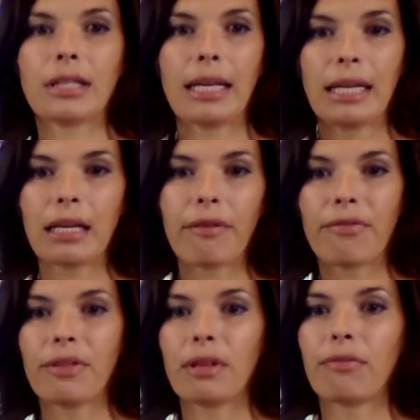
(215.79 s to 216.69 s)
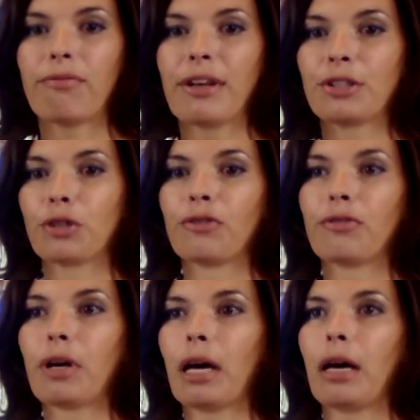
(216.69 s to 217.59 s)
any of the facial,
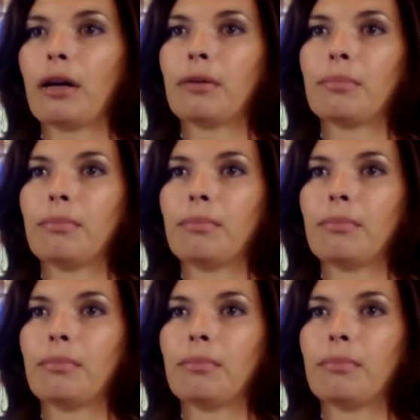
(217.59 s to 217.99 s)
uh,